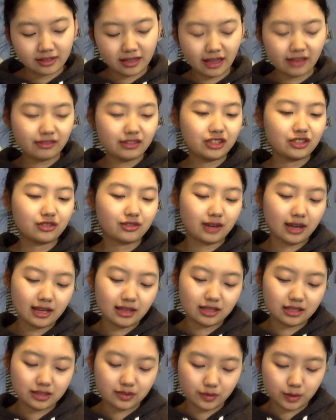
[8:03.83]
I haven't
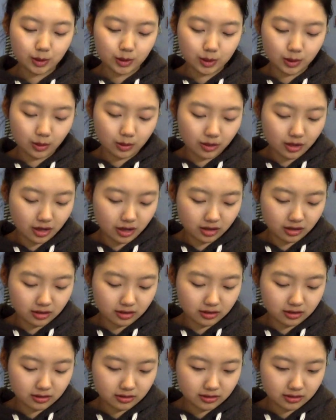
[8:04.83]
tried this for so long.